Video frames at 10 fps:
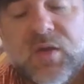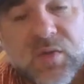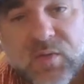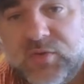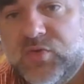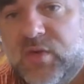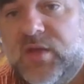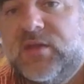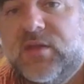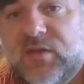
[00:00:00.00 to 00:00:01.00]
who enjoy
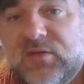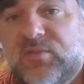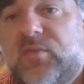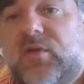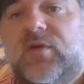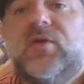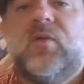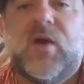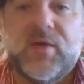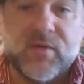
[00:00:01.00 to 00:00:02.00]
it as a sport, who
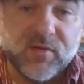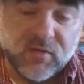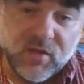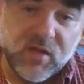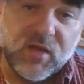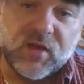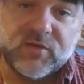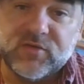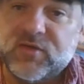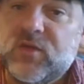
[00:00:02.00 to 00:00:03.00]
want to
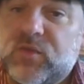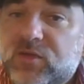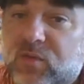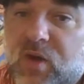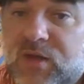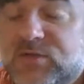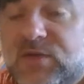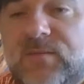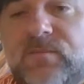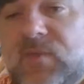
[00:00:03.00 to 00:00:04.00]
understand what they're watching,
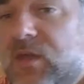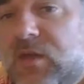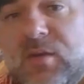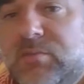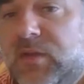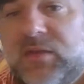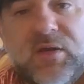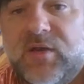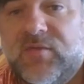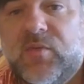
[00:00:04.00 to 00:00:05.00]
but they
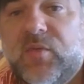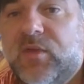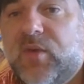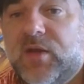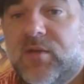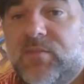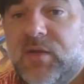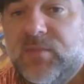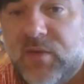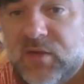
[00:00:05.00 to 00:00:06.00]
never really want to
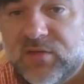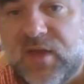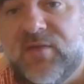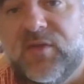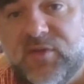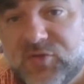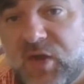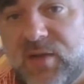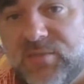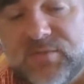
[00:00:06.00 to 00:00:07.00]
compete because they have other
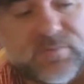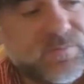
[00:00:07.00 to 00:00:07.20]
jobs.